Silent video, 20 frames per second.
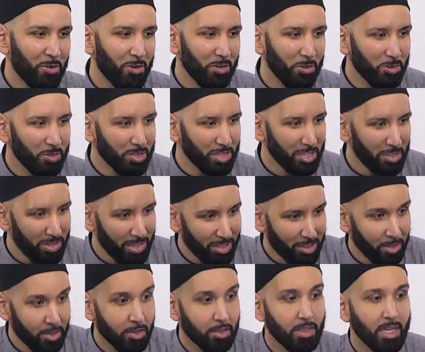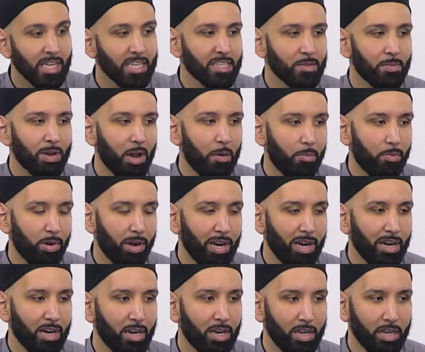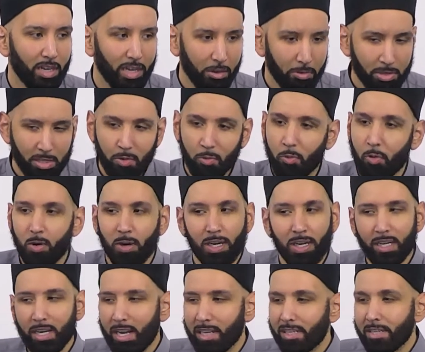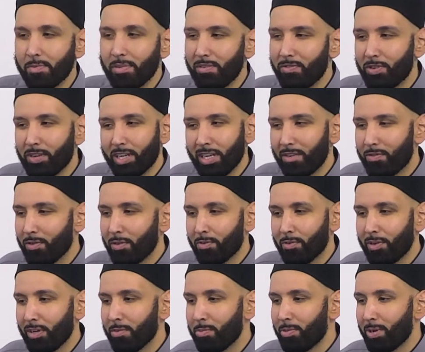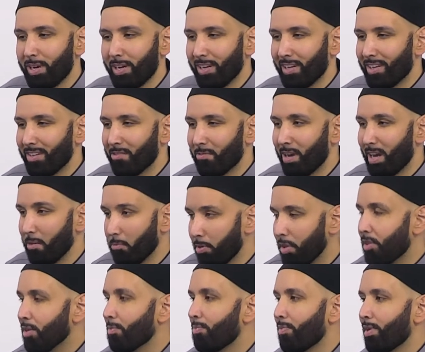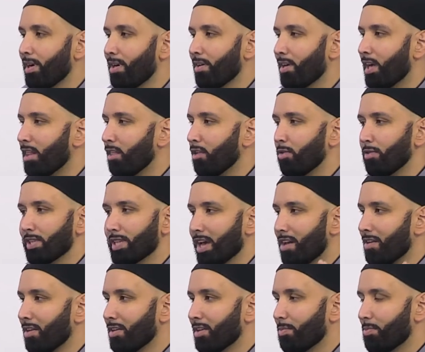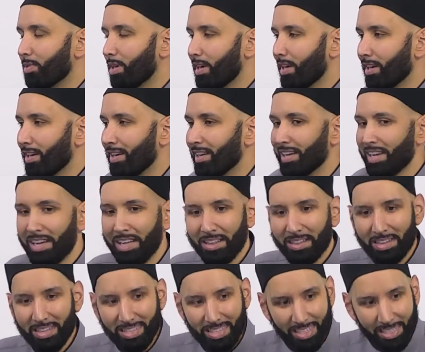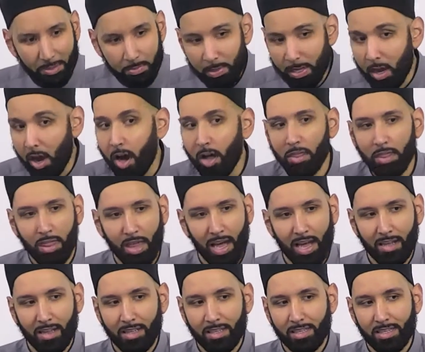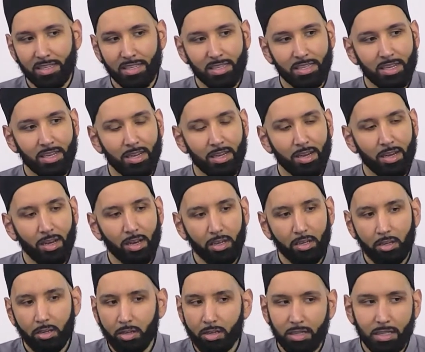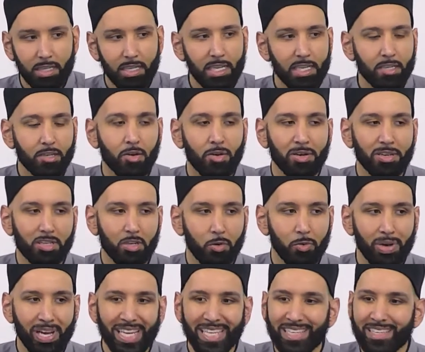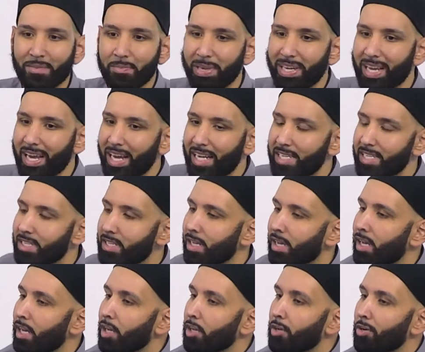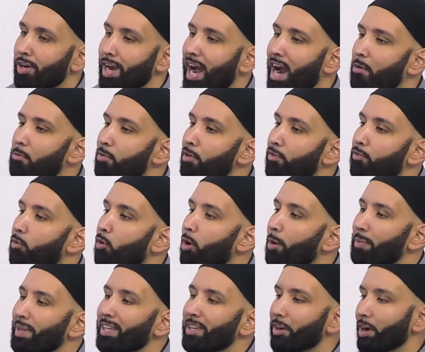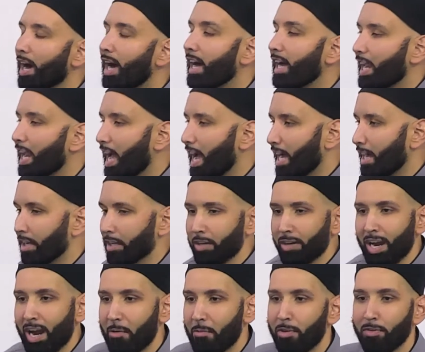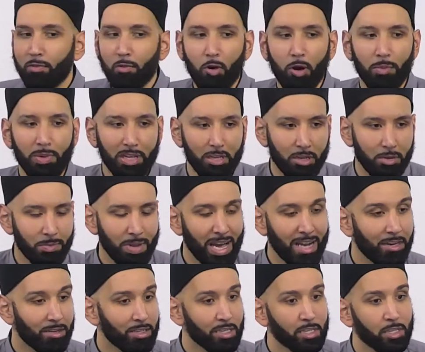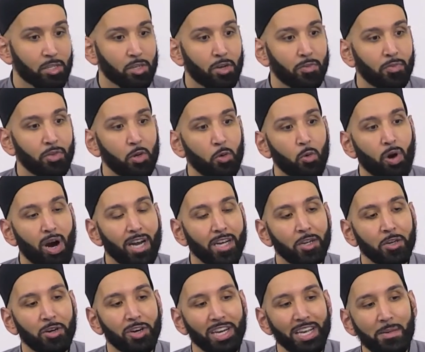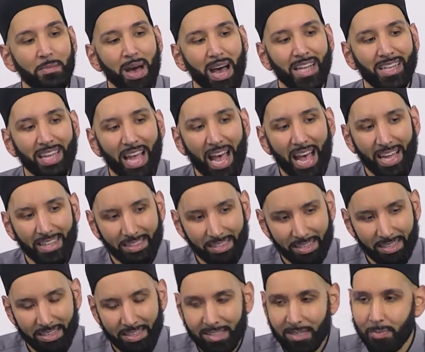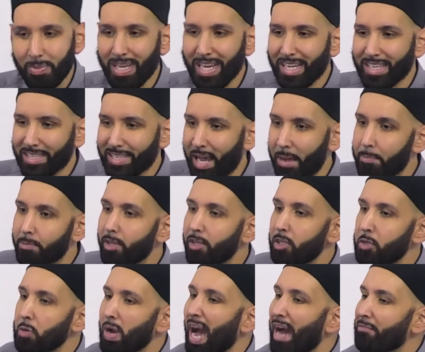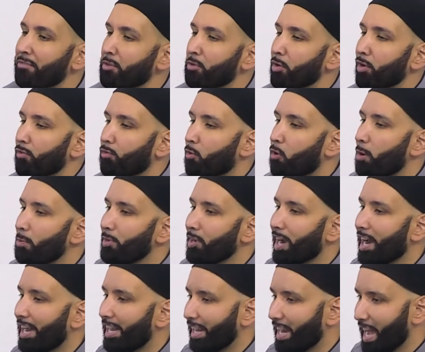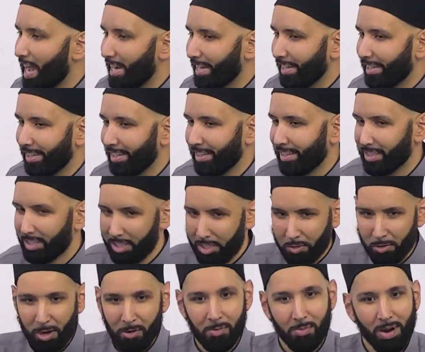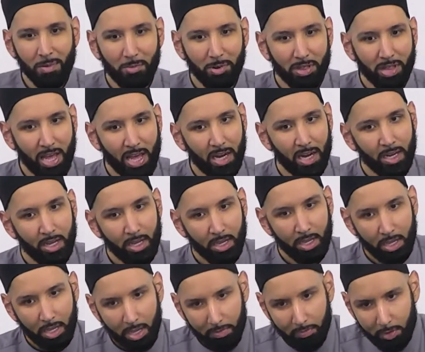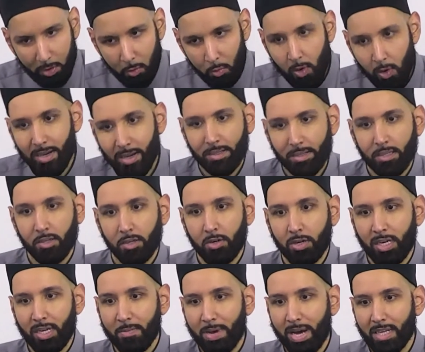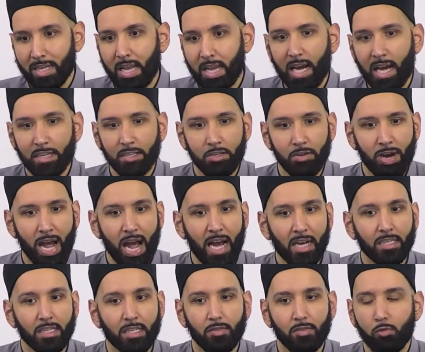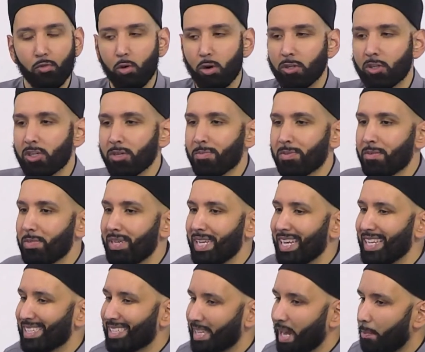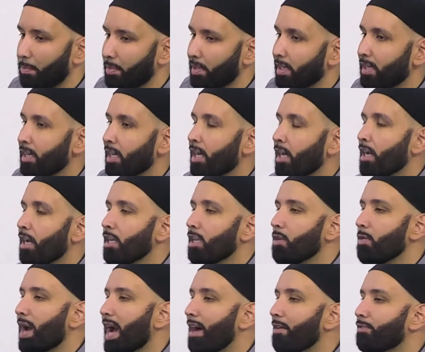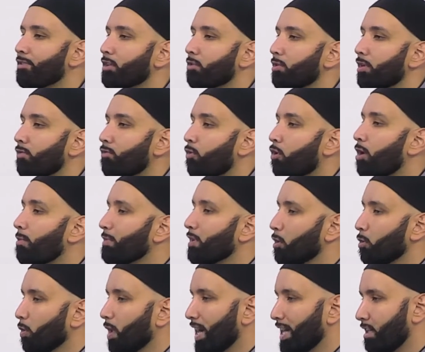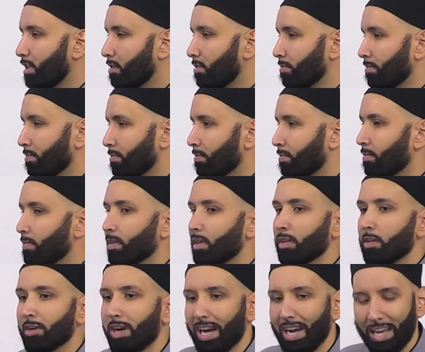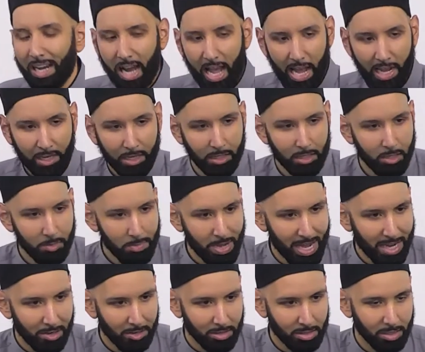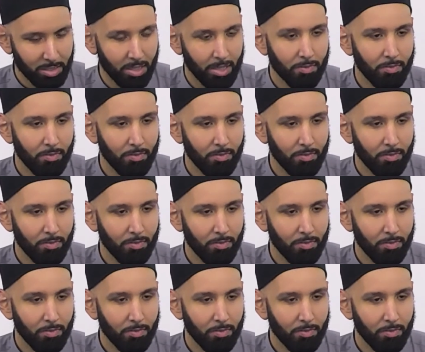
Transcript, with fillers: Usually you hear the good things about prayer. It was a warning not to be forgetful for your prayer, right? With your prayer and lose out on your prayer. This is beyond that. This is your good deeds going to waste because you're not reforming your akhlaq, you're not reforming your manners. And so, if you want your ibadat to be accepted, you have to reform your akhlaq. Can you all remember that? If you want your ibadat, your acts of worship to be accepted, you have to reform your what? Your akhlaq, your manners.